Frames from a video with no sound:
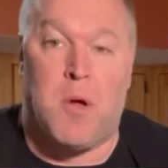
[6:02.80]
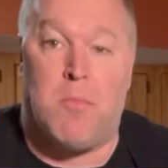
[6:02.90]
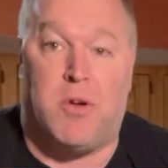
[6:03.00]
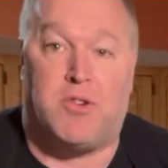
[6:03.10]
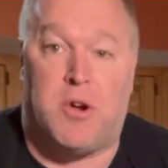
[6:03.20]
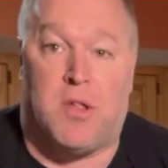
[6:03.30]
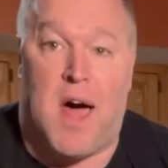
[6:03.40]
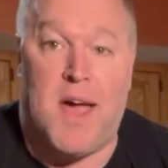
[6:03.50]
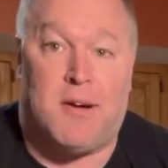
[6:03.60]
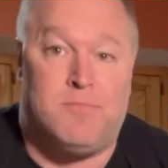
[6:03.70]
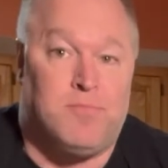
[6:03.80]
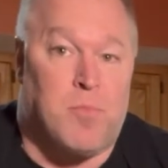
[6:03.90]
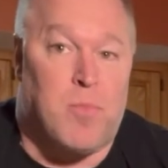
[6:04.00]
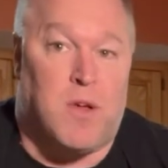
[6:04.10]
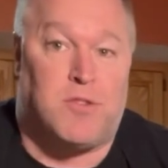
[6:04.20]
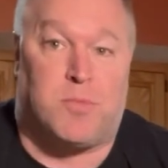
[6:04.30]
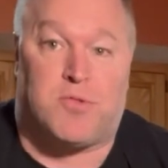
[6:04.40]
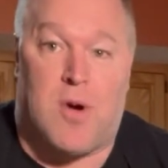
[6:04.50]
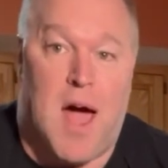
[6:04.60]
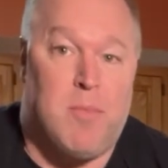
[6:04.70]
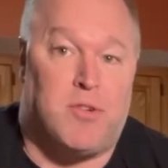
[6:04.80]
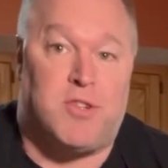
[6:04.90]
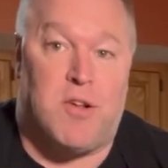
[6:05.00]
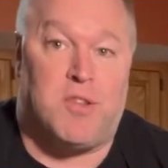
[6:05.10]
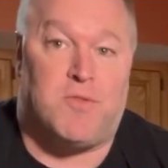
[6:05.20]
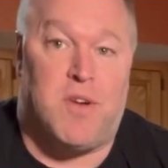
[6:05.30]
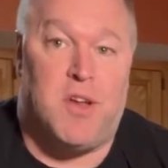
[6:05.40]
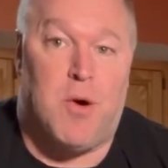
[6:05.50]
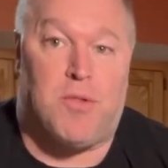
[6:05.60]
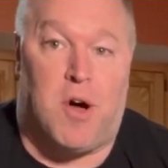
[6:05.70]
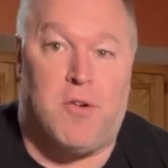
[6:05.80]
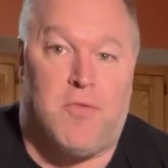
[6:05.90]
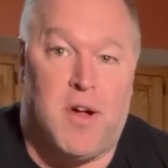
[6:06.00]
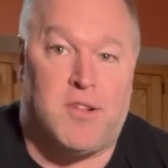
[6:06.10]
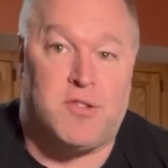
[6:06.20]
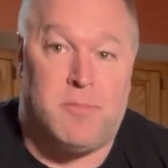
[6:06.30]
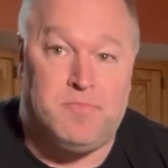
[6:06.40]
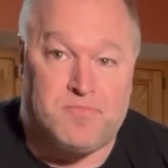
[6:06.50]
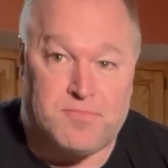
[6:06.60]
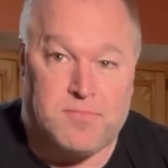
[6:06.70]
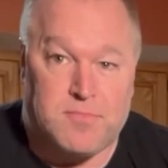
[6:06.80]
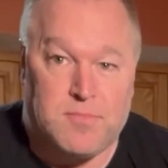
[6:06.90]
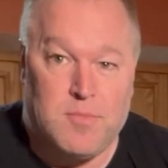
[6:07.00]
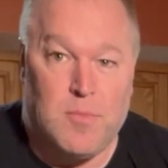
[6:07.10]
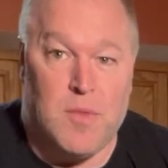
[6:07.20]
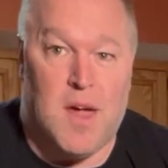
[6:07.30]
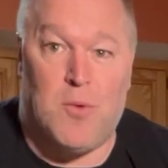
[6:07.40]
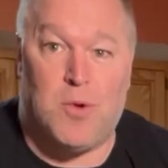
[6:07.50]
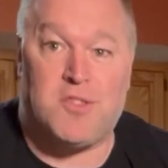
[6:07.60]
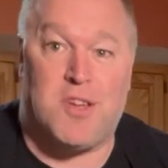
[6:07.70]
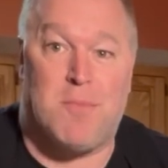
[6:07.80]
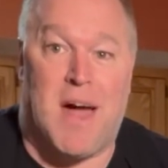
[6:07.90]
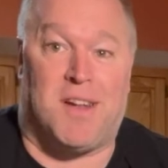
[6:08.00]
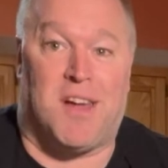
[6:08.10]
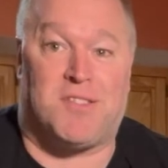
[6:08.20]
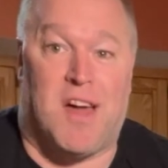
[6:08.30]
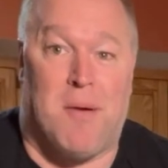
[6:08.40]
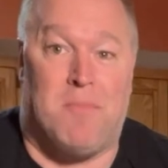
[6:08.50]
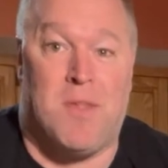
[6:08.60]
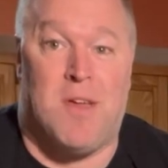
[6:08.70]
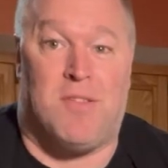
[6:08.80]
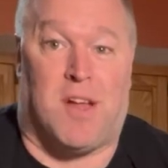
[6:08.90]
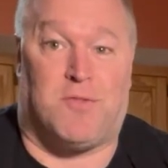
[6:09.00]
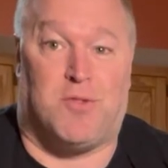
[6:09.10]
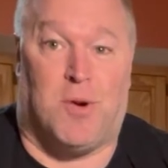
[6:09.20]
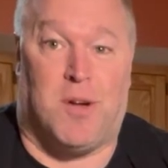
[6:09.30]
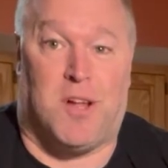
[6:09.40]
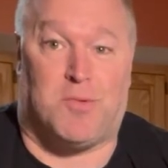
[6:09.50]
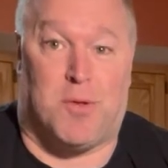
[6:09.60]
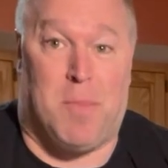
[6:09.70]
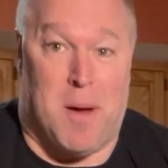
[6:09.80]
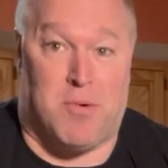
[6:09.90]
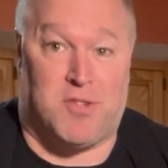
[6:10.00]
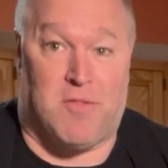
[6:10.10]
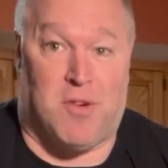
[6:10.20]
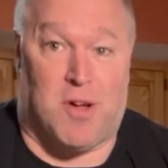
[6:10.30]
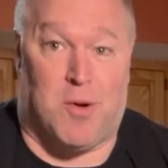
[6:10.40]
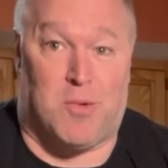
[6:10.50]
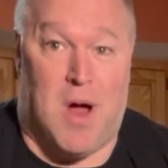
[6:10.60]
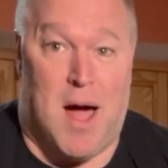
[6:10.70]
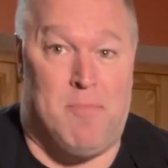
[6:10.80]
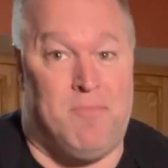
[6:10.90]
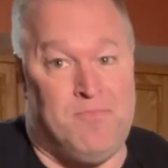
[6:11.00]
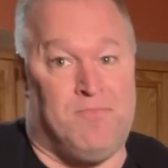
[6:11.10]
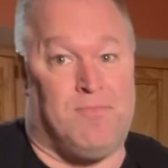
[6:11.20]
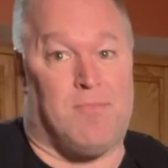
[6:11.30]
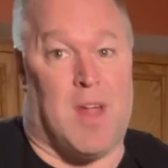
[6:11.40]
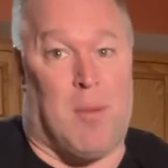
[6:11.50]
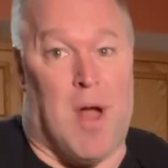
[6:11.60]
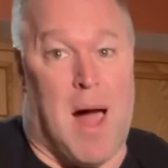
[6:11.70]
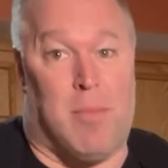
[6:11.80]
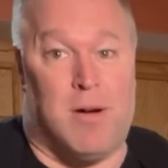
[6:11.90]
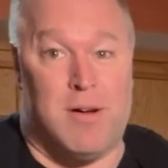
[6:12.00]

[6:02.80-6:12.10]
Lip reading: Be sure and like, subscribe, and share this video with all your friends. And we'll see you back next time. Thanks for joining us with Pampered Chef Cooking with Rob. I'm Rob.